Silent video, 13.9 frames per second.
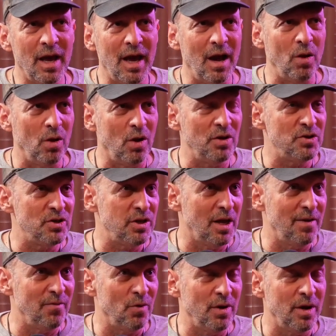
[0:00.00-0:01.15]
outlawed
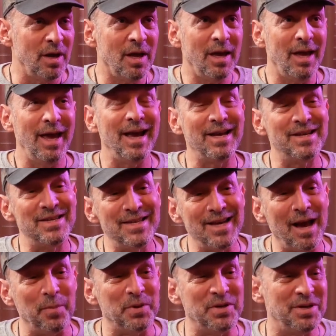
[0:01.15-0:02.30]
slavery
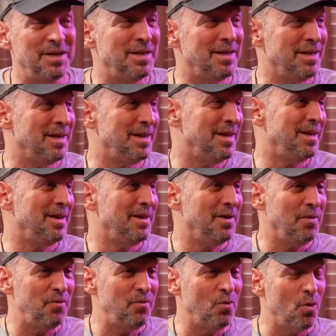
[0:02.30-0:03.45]
except
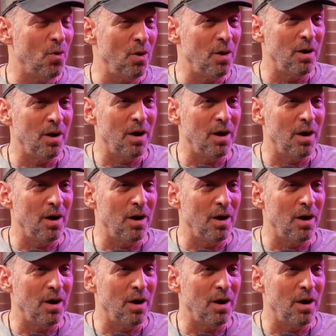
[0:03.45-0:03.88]
for